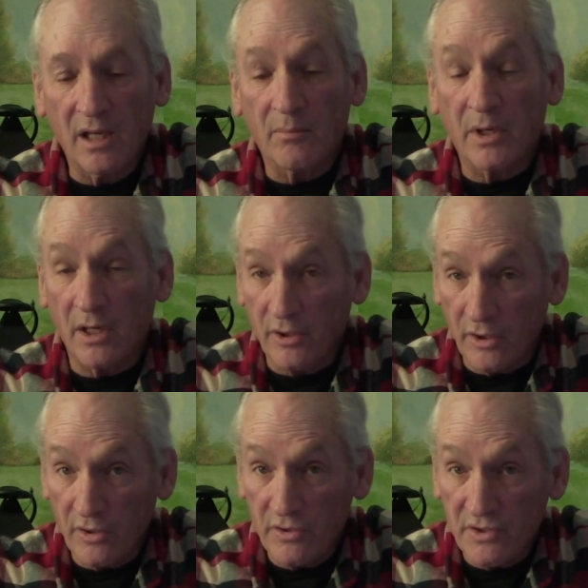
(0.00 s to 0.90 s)
But on
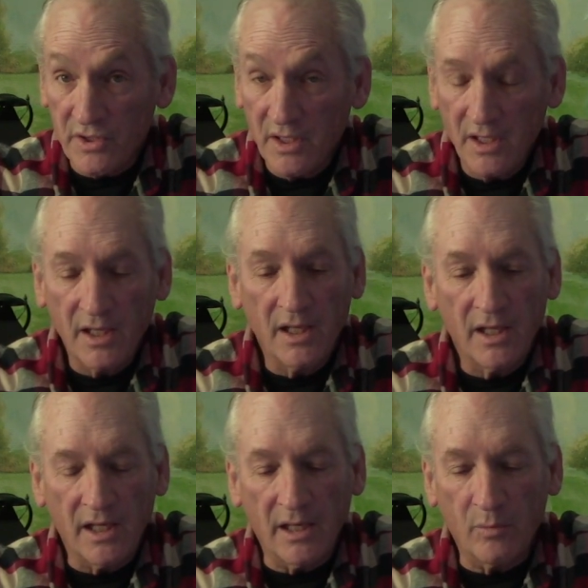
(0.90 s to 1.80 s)
hers,
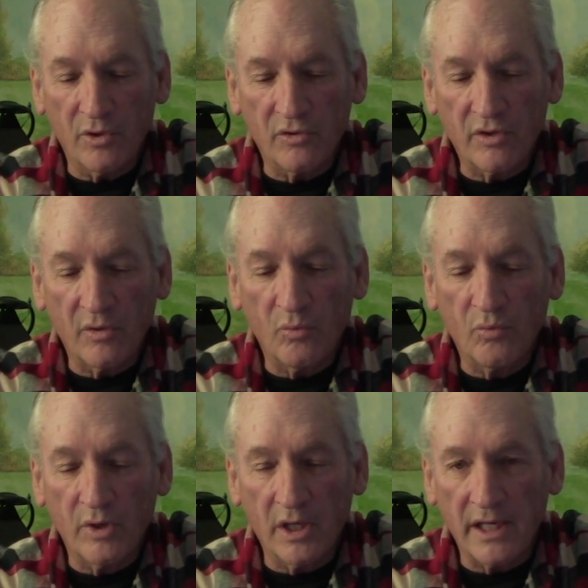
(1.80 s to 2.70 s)
it was
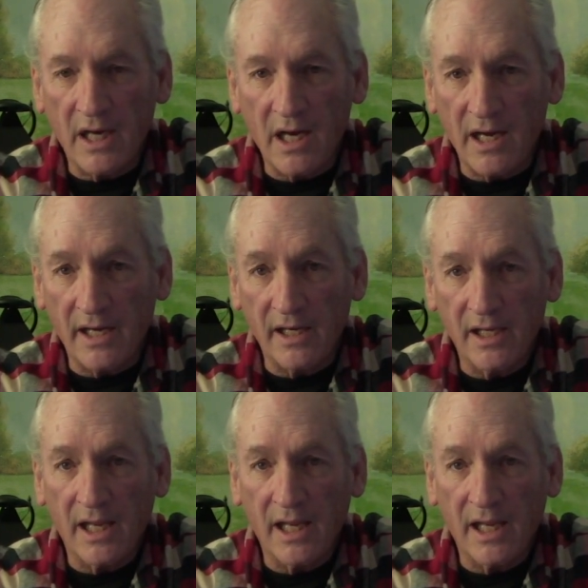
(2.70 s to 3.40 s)
really high.